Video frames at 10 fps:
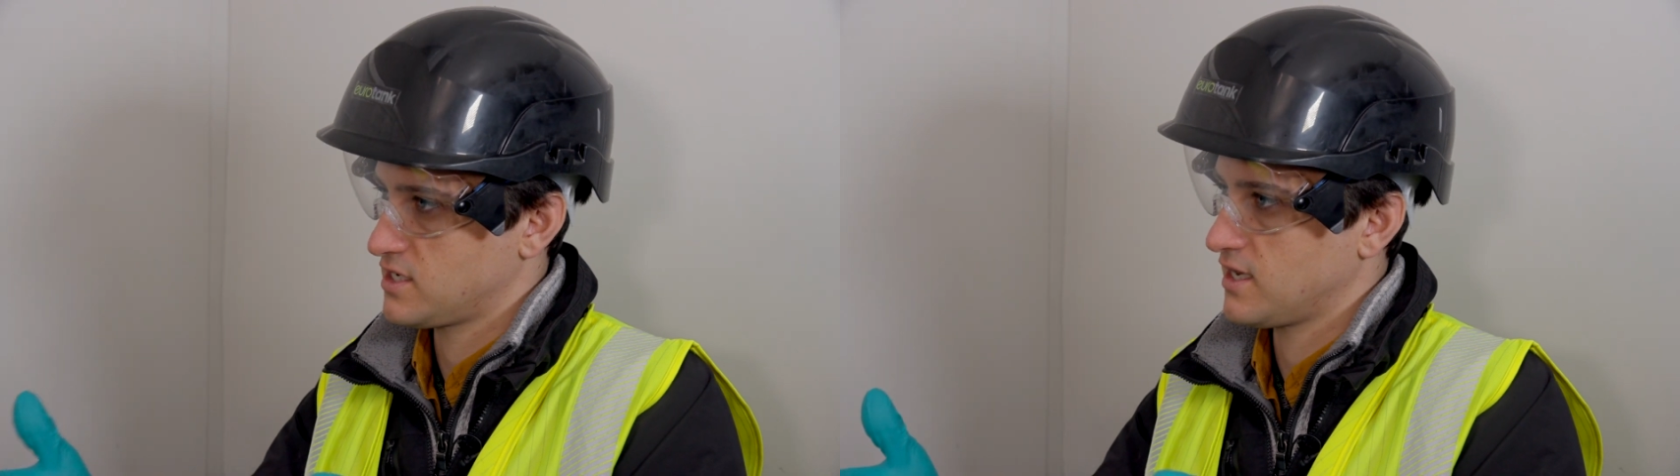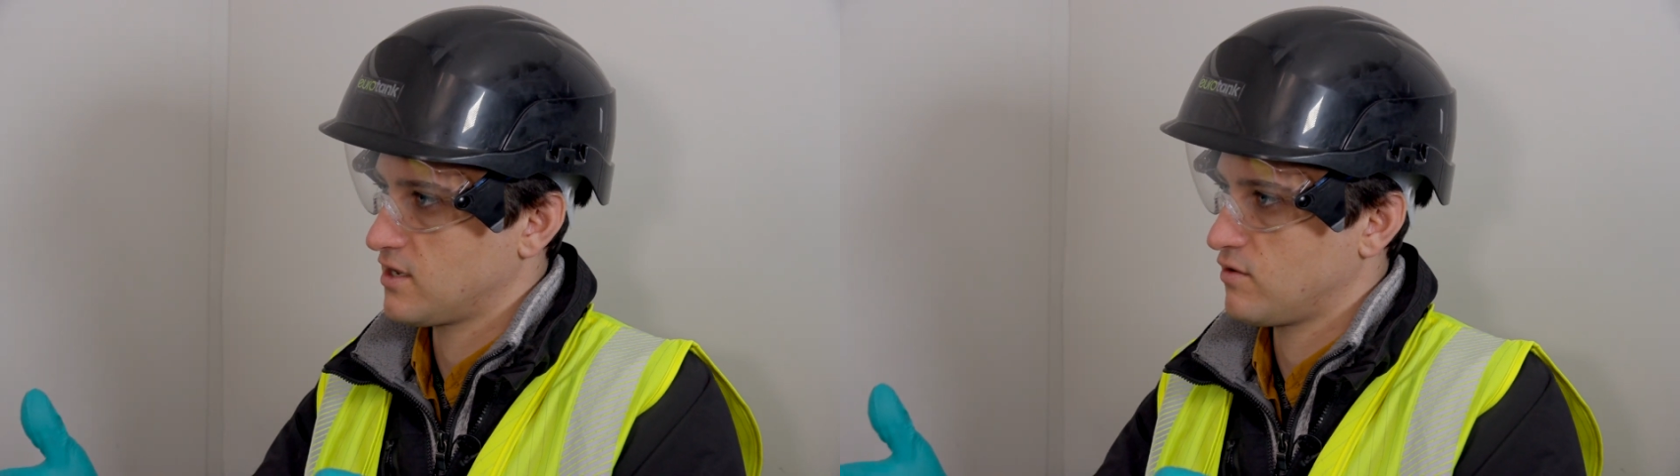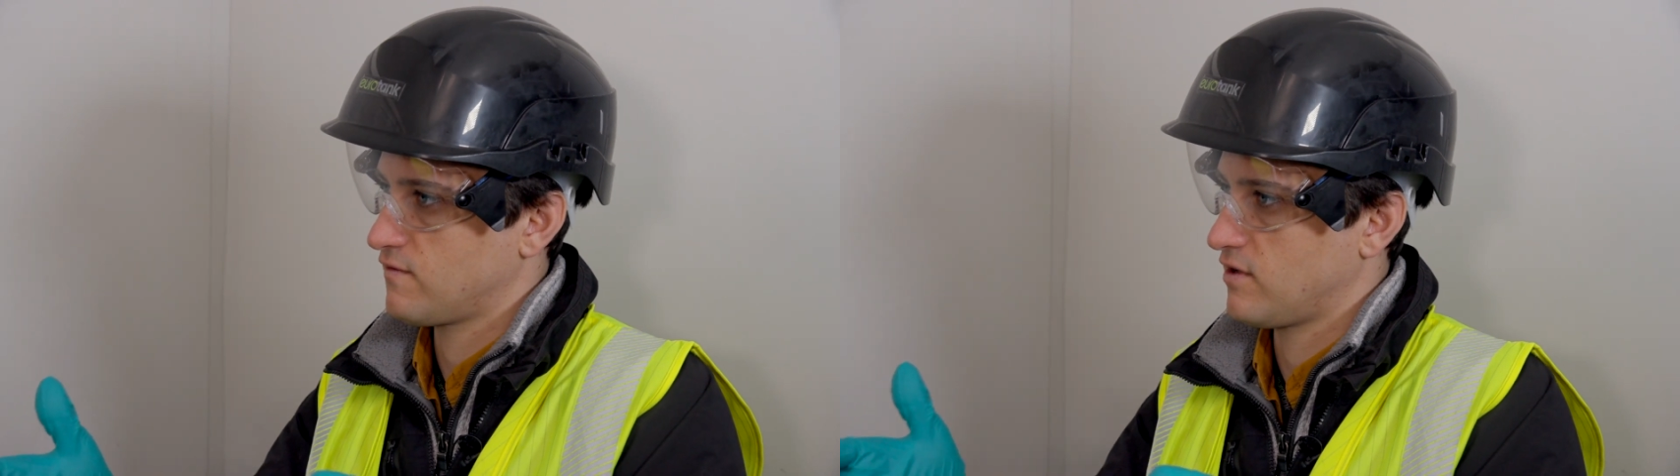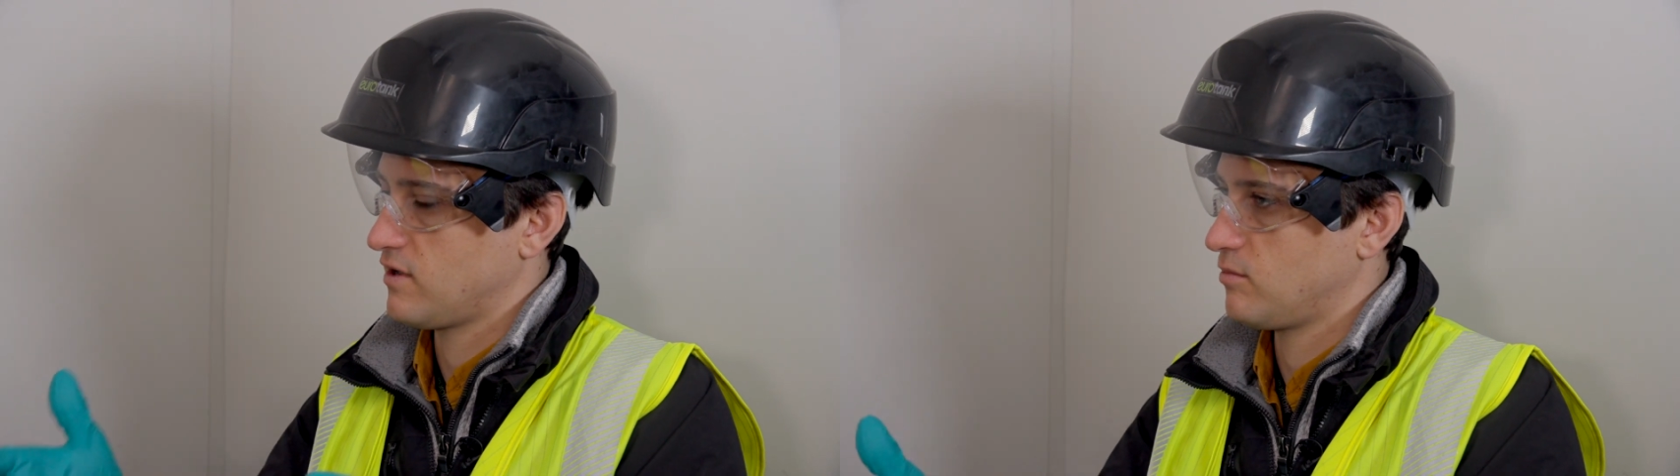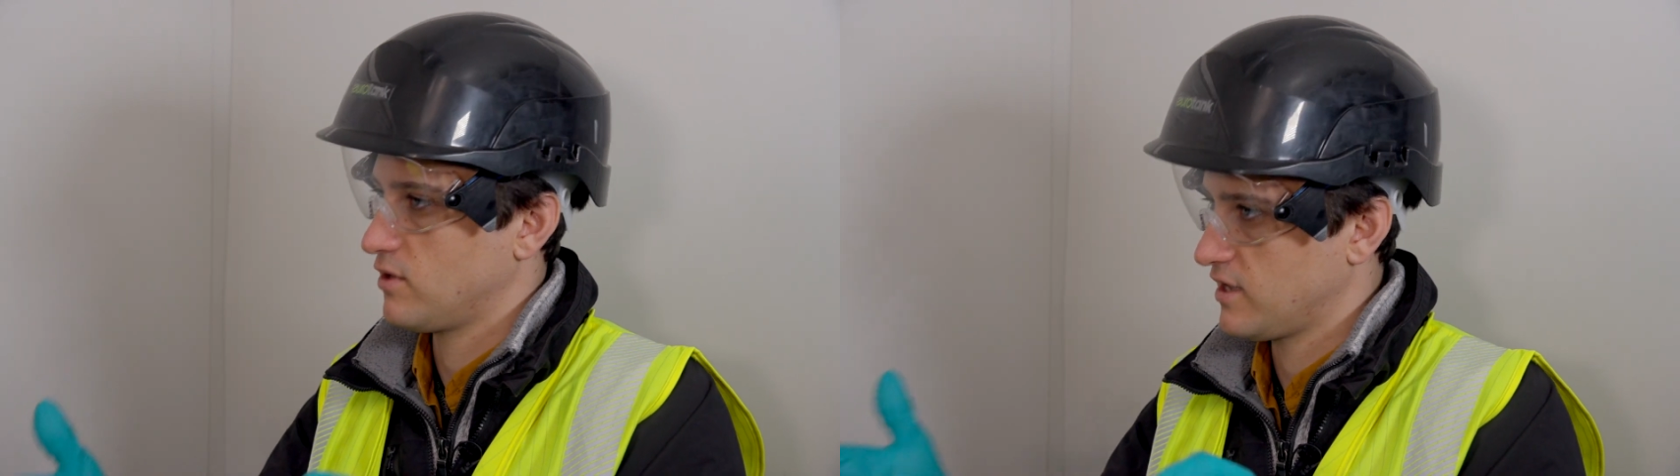are taken
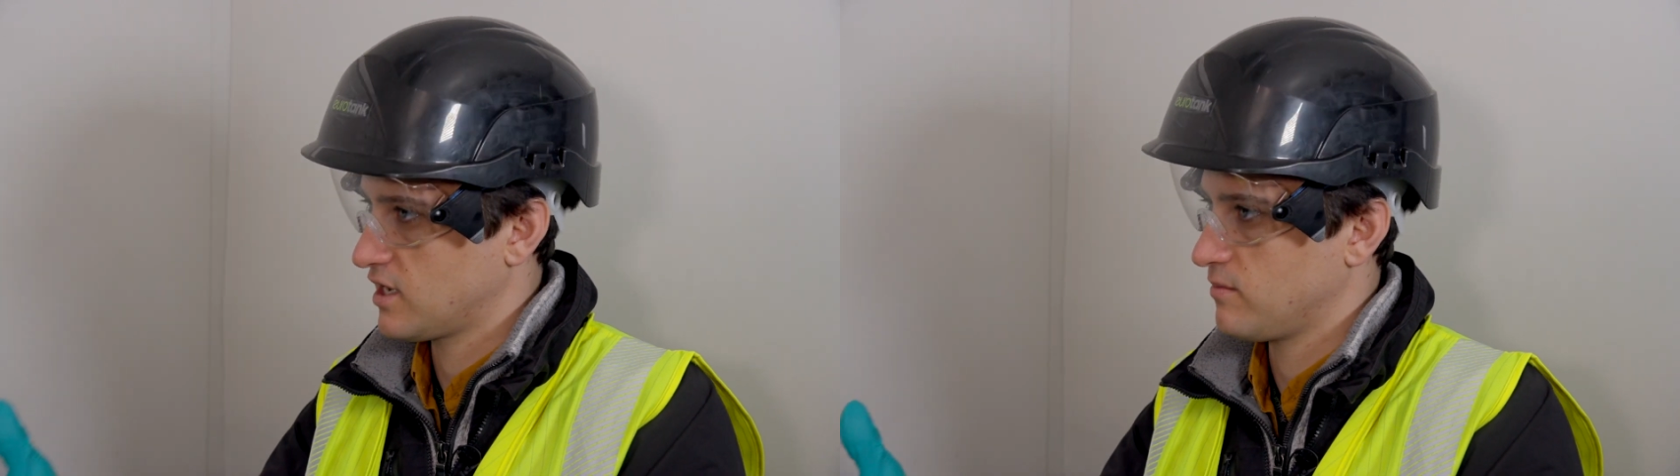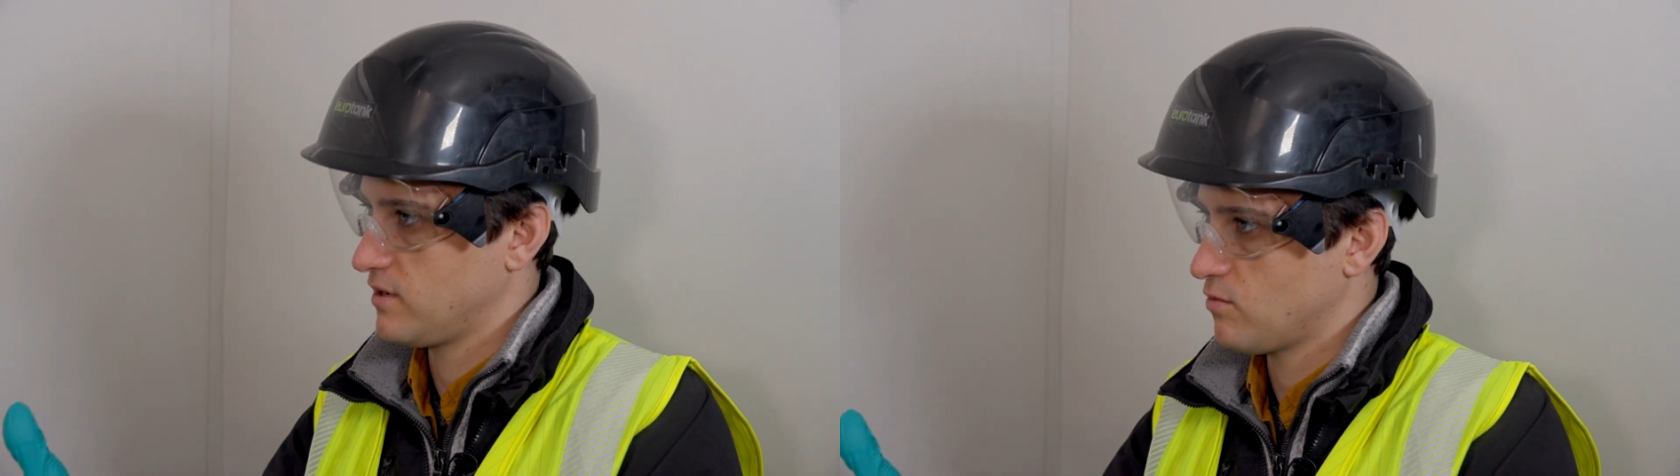offline where they can be